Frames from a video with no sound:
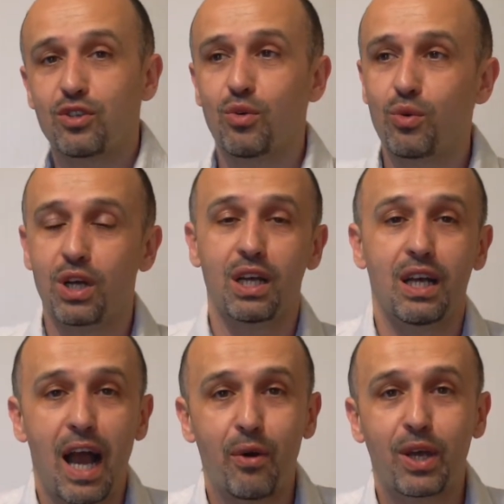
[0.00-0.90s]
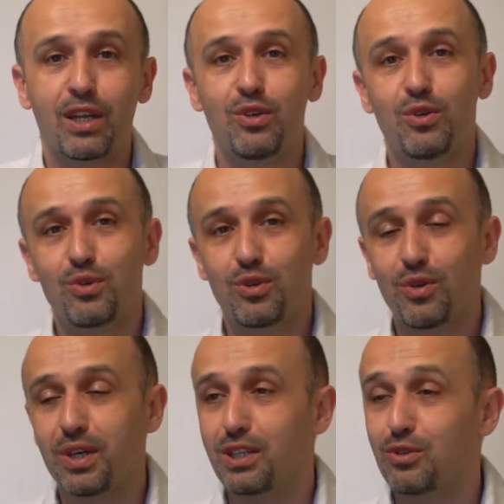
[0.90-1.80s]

So how can you do it?